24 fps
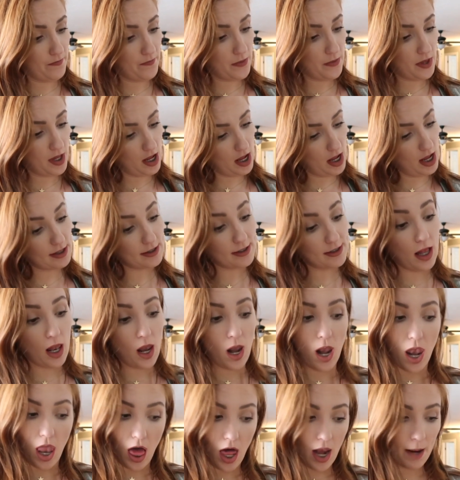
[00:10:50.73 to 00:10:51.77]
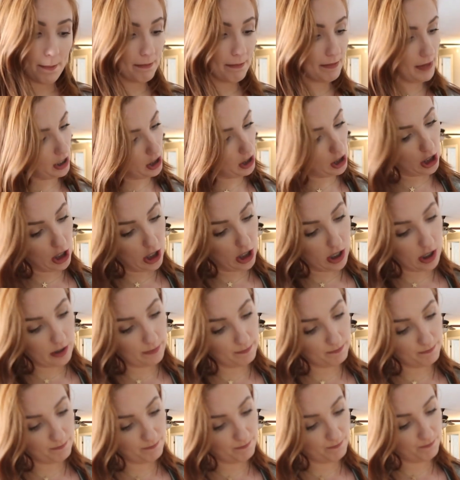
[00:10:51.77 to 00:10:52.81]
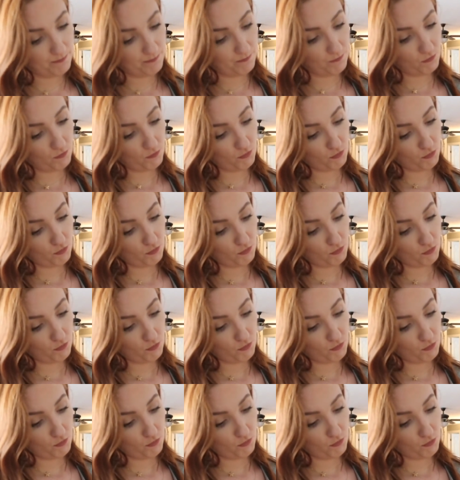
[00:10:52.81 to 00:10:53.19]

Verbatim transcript: Look at the time cook on that. That's what I was more.